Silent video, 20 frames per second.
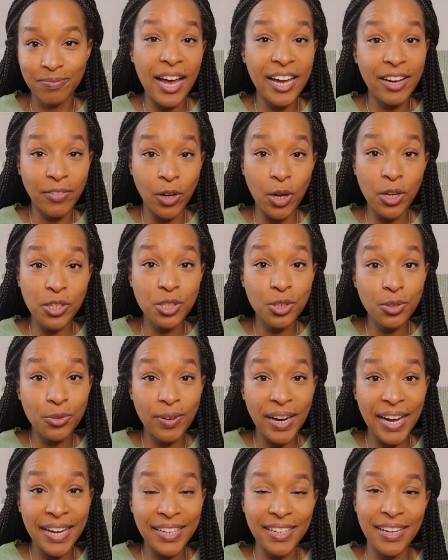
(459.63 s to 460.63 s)
I have also
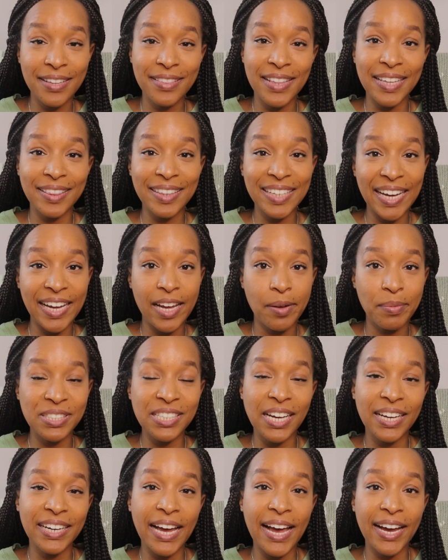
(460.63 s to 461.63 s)
read that the
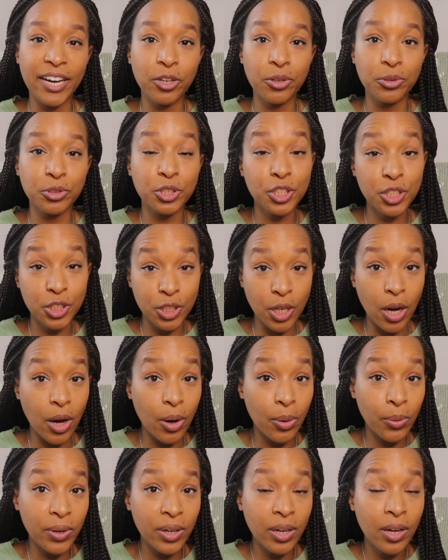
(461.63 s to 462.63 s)
Amazon Echo
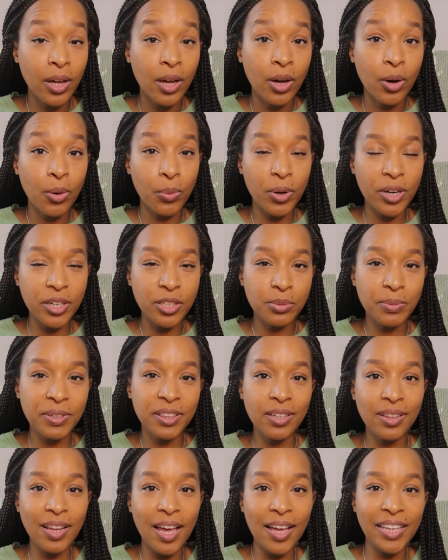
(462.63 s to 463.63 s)
Show works
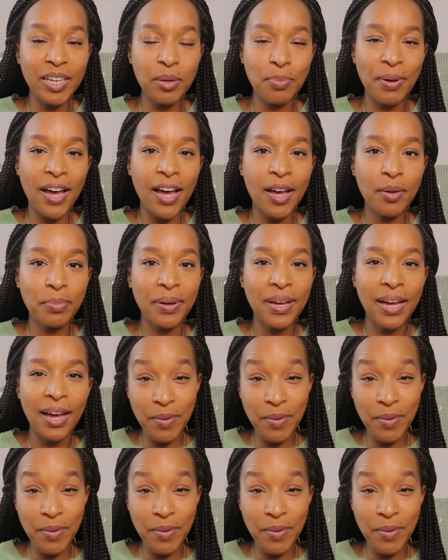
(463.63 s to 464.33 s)
with the Lollipop.